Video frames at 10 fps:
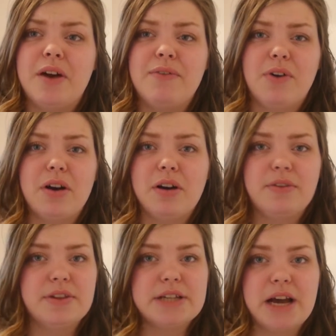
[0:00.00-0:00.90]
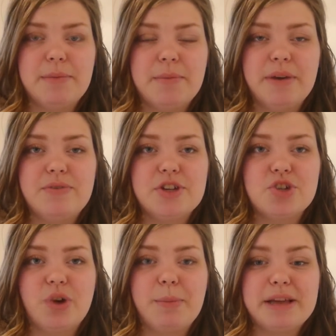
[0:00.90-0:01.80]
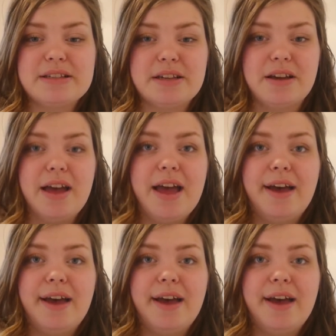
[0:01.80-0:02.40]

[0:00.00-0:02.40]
for a lot of the time in my first trimester,